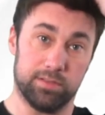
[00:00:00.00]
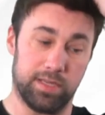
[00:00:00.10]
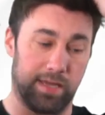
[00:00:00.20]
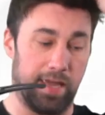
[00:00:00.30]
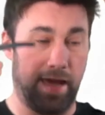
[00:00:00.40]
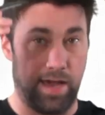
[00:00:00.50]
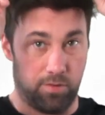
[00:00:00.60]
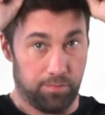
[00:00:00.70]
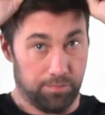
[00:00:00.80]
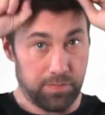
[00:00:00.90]
take it
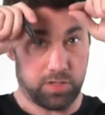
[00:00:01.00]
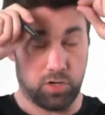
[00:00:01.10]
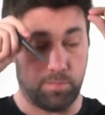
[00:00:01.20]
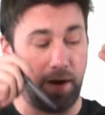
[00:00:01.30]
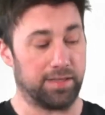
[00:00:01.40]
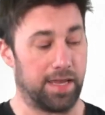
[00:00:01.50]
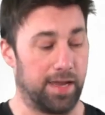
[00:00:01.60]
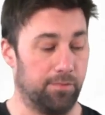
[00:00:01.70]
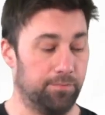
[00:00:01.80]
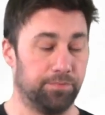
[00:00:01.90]
out, glue back
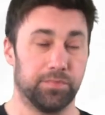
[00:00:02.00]
down.